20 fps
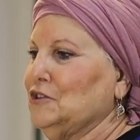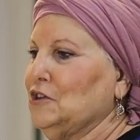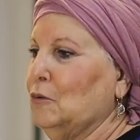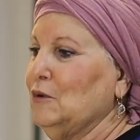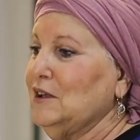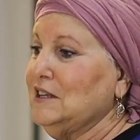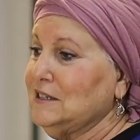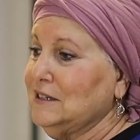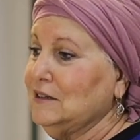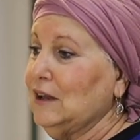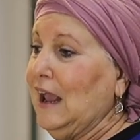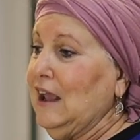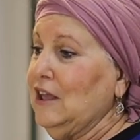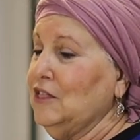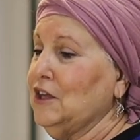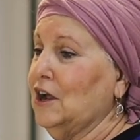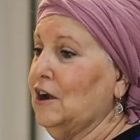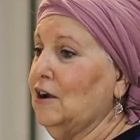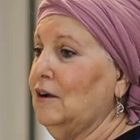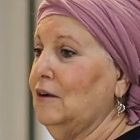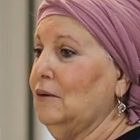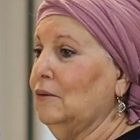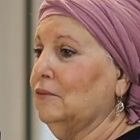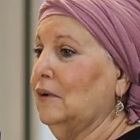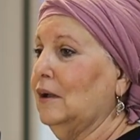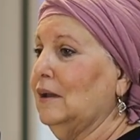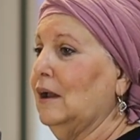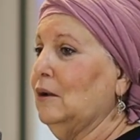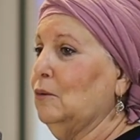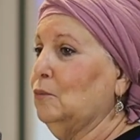we stayed there,
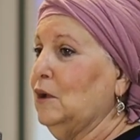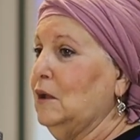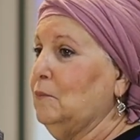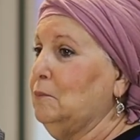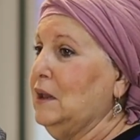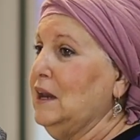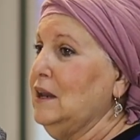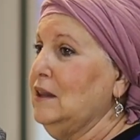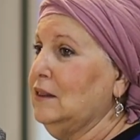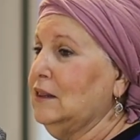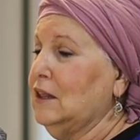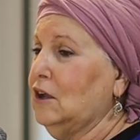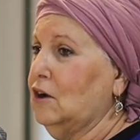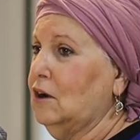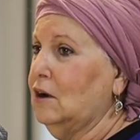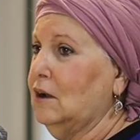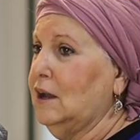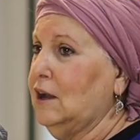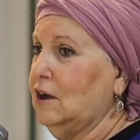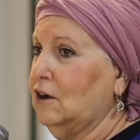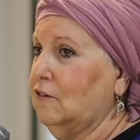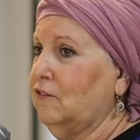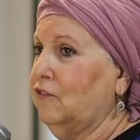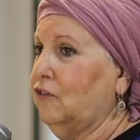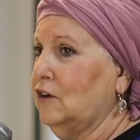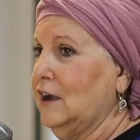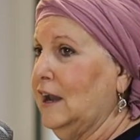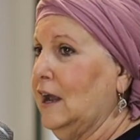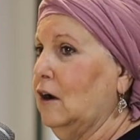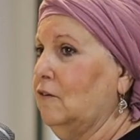and we've been here
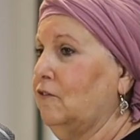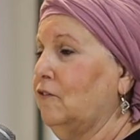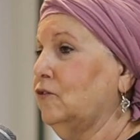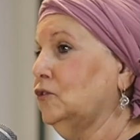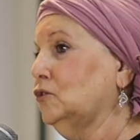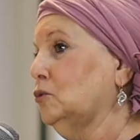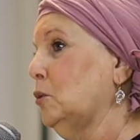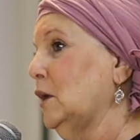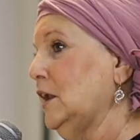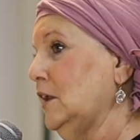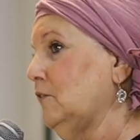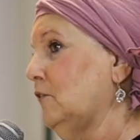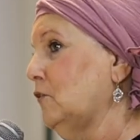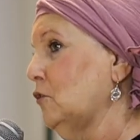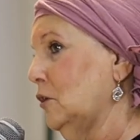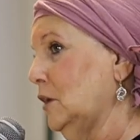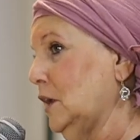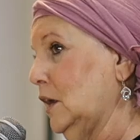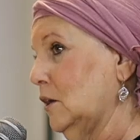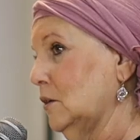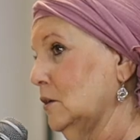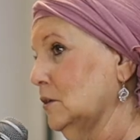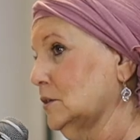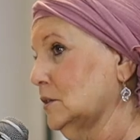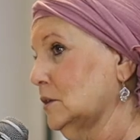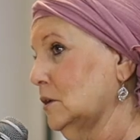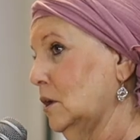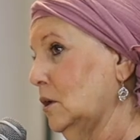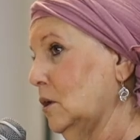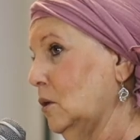for now 24
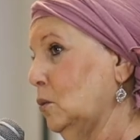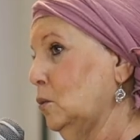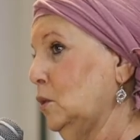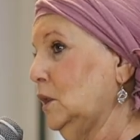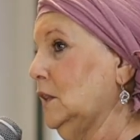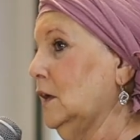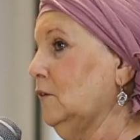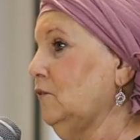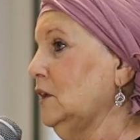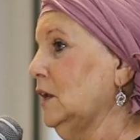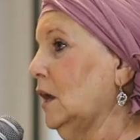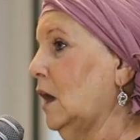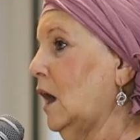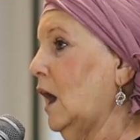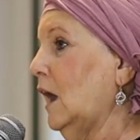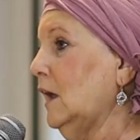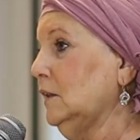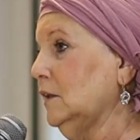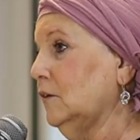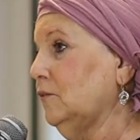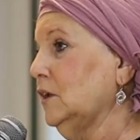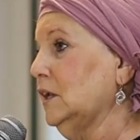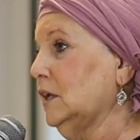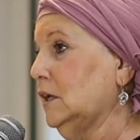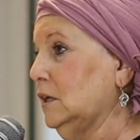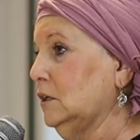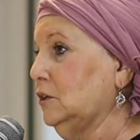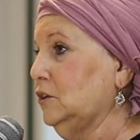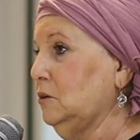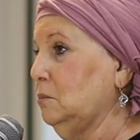years. I live in
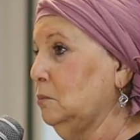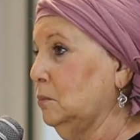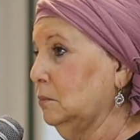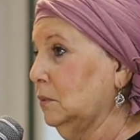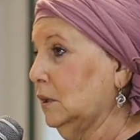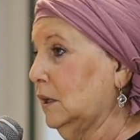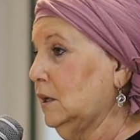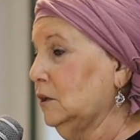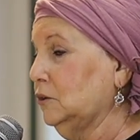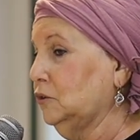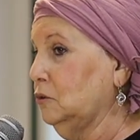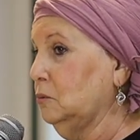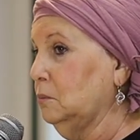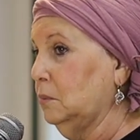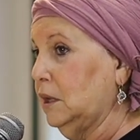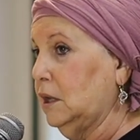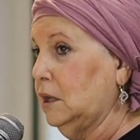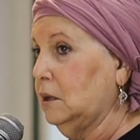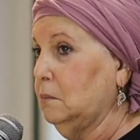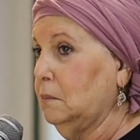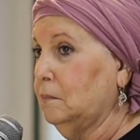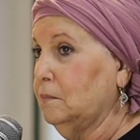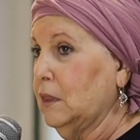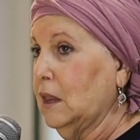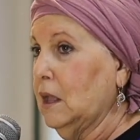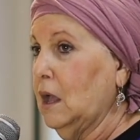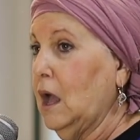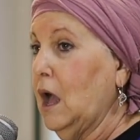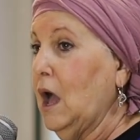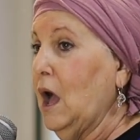Kidumim,
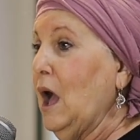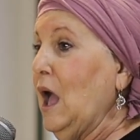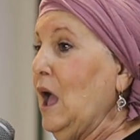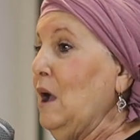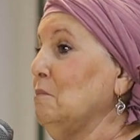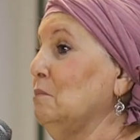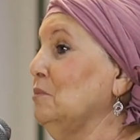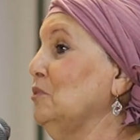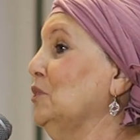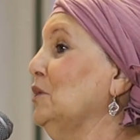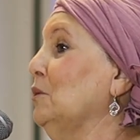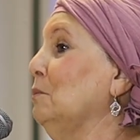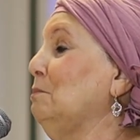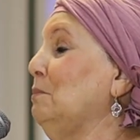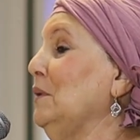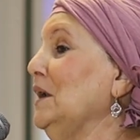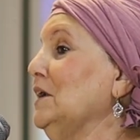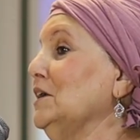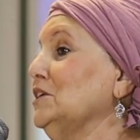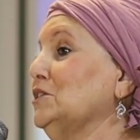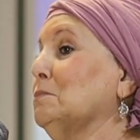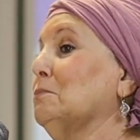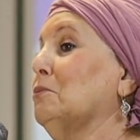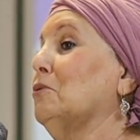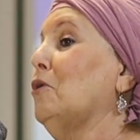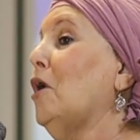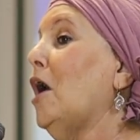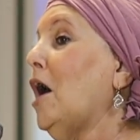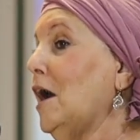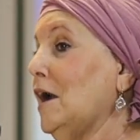and the biggest
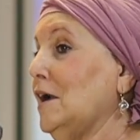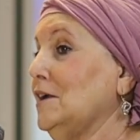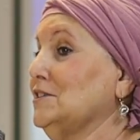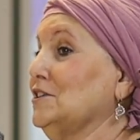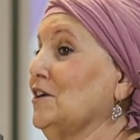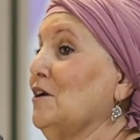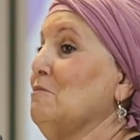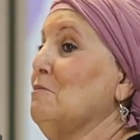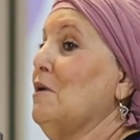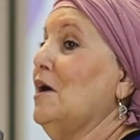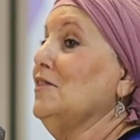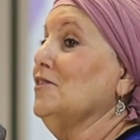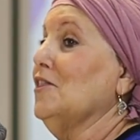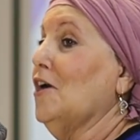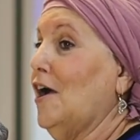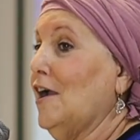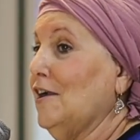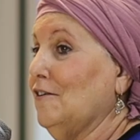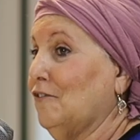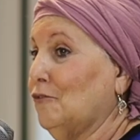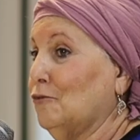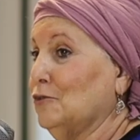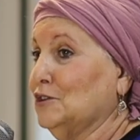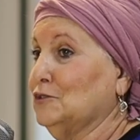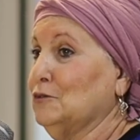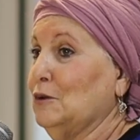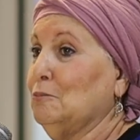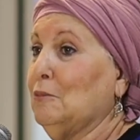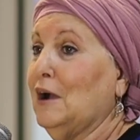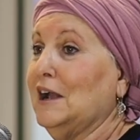prize of my life
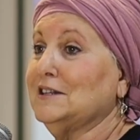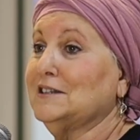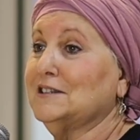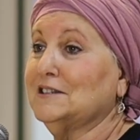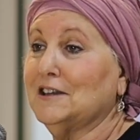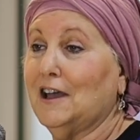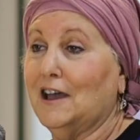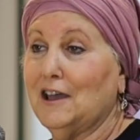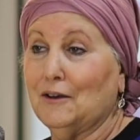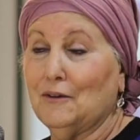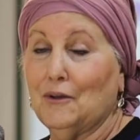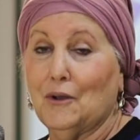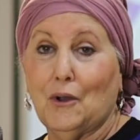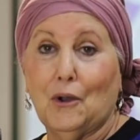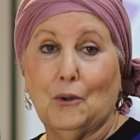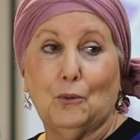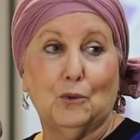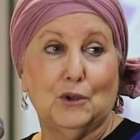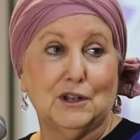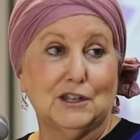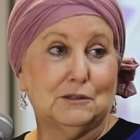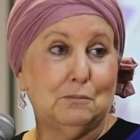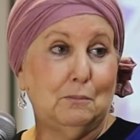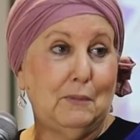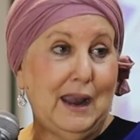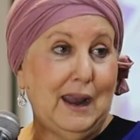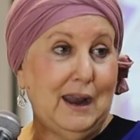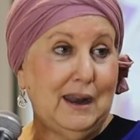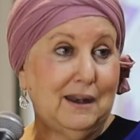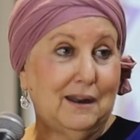was when my son was
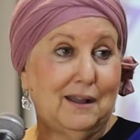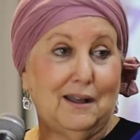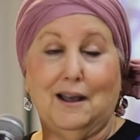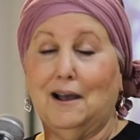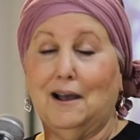made